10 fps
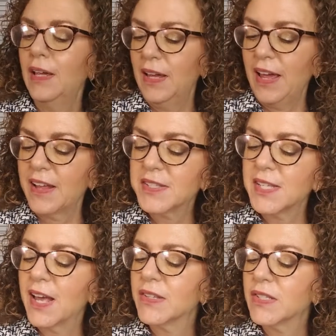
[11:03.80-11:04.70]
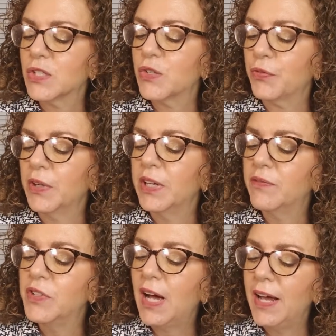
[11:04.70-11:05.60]
It says it's free of
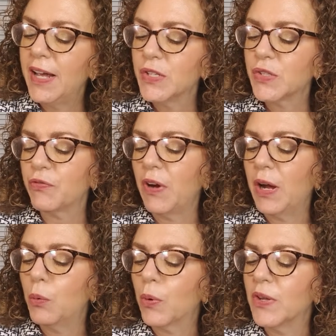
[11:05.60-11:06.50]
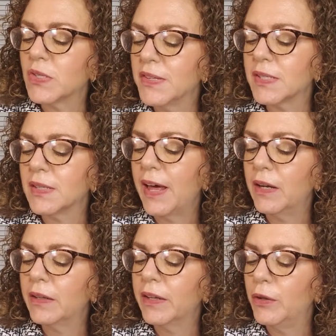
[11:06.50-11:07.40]
dyes, fragrance,
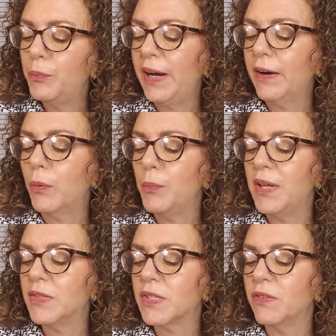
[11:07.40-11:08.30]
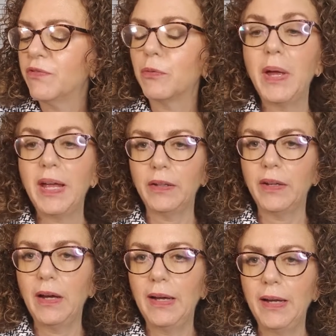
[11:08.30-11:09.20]
lanolin, parabens, and
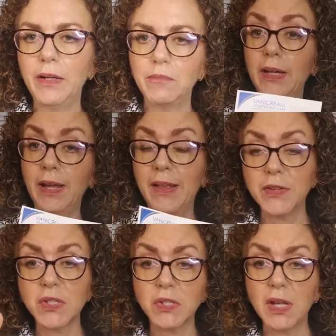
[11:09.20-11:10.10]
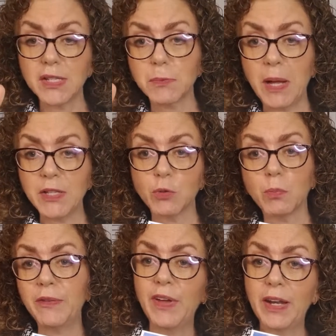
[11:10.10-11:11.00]
formaldehyde. And this is not sponsored
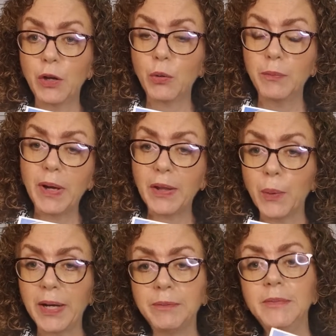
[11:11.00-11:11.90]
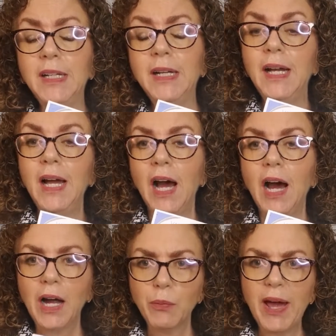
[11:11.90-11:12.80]
by Vanicream, by the way.
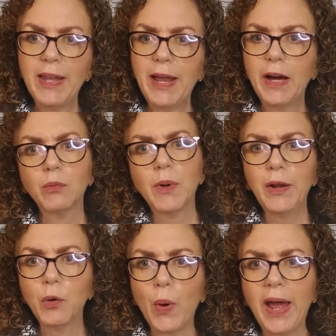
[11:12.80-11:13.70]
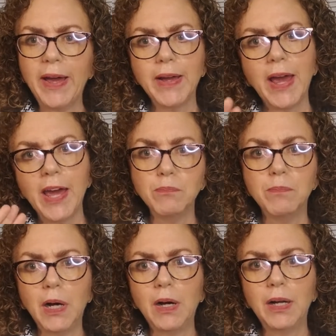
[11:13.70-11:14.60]
I ran out right away and
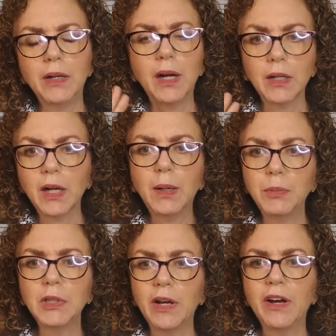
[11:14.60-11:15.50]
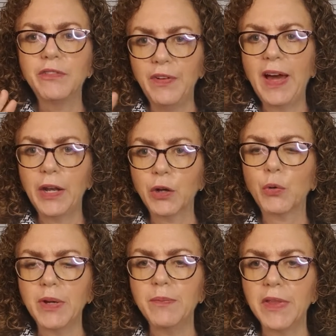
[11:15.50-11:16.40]
bought a couple of
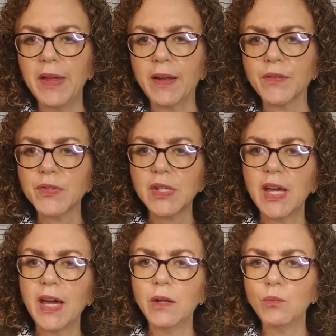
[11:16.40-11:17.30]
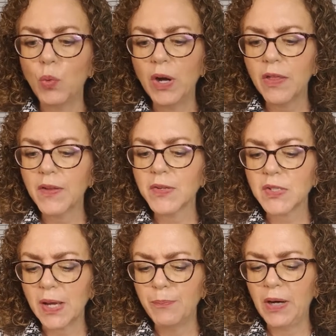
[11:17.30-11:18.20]
Vanicream things. And one of the things
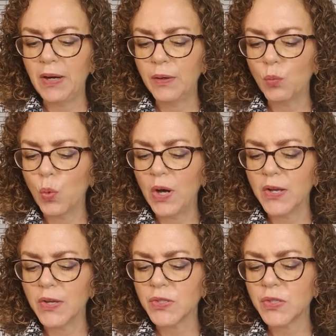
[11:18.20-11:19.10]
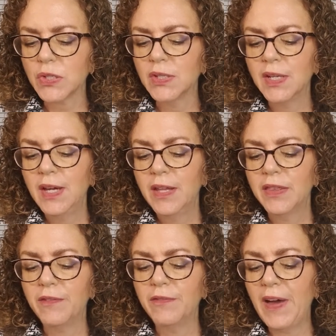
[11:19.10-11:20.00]
I bought was
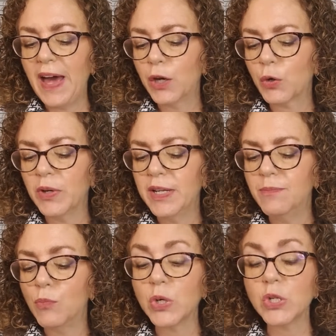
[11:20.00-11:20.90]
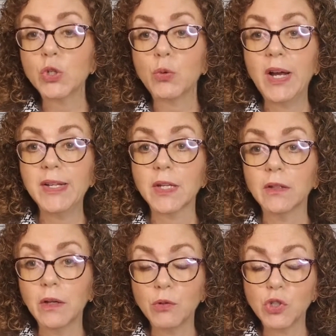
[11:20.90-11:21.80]
the Vanicream moisturizing
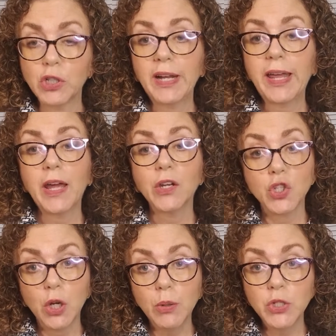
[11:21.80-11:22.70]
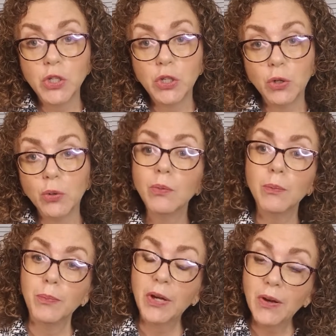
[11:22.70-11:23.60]
lotion. I can't show it to you
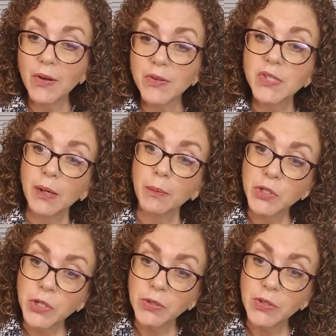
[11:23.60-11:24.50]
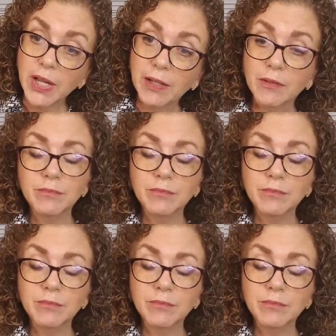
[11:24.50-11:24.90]
because I returned it.